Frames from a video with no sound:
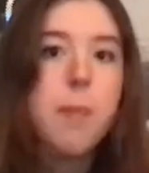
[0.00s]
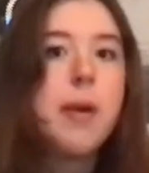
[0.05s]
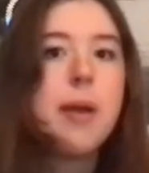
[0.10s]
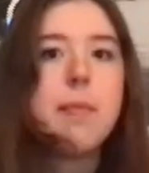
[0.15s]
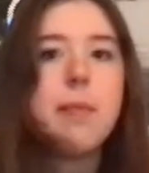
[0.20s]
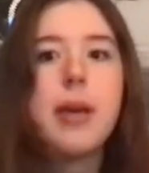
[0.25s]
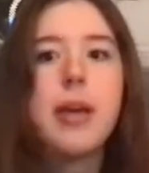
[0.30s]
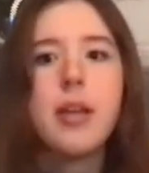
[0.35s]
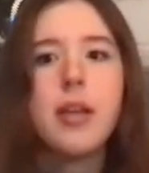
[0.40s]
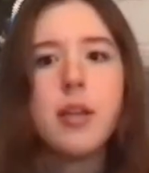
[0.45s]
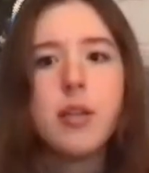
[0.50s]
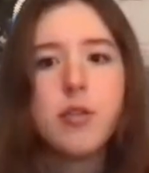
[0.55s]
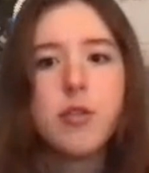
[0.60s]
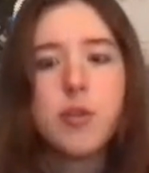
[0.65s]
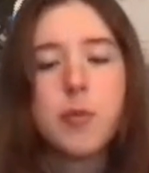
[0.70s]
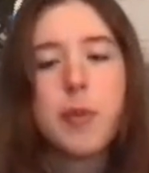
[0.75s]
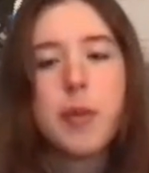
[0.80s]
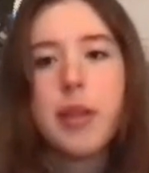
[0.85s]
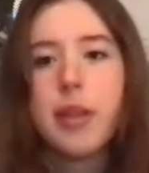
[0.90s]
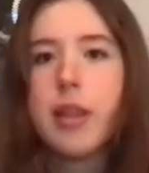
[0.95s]
my main
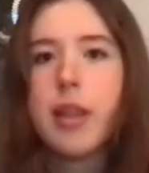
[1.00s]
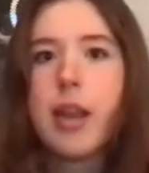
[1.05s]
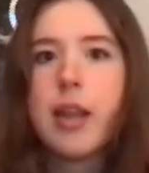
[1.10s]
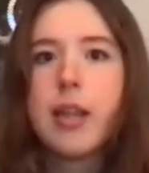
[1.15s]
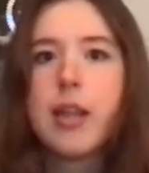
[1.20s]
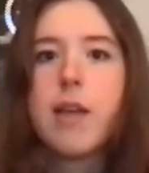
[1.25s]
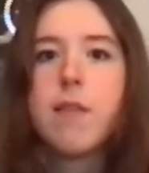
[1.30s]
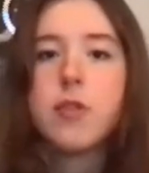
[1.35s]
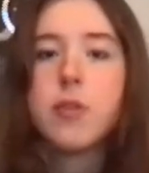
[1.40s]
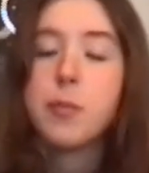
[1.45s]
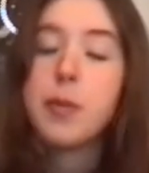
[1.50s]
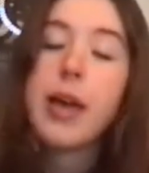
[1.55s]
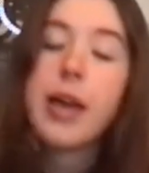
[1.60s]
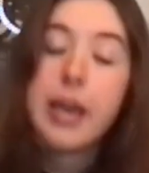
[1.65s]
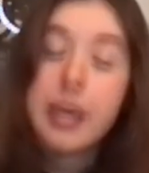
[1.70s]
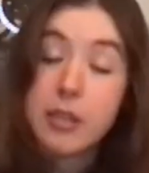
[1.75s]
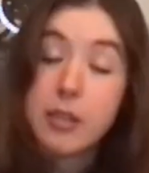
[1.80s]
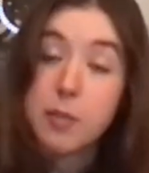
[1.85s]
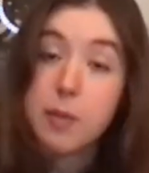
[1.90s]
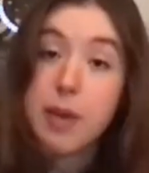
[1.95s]
instrument that I love to
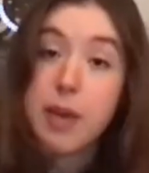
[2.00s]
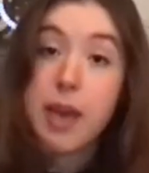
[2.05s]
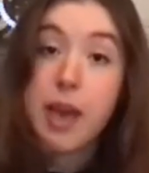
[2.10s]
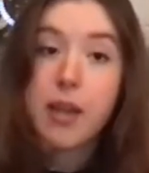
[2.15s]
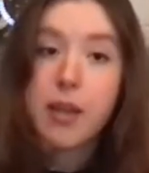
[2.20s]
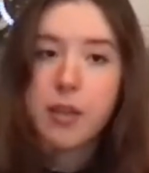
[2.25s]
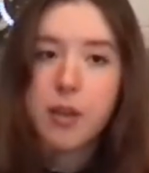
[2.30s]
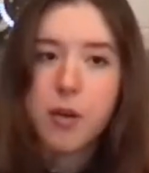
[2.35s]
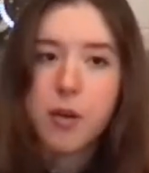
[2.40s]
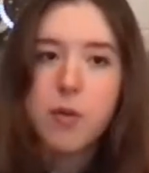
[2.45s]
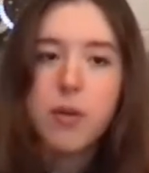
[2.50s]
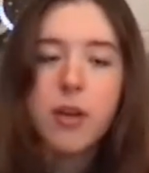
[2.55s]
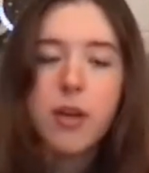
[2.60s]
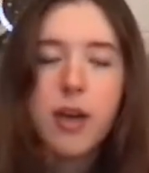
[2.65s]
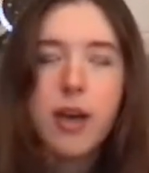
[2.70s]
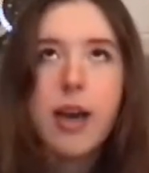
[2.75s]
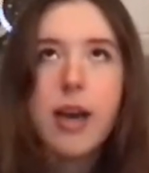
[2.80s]
play is piano.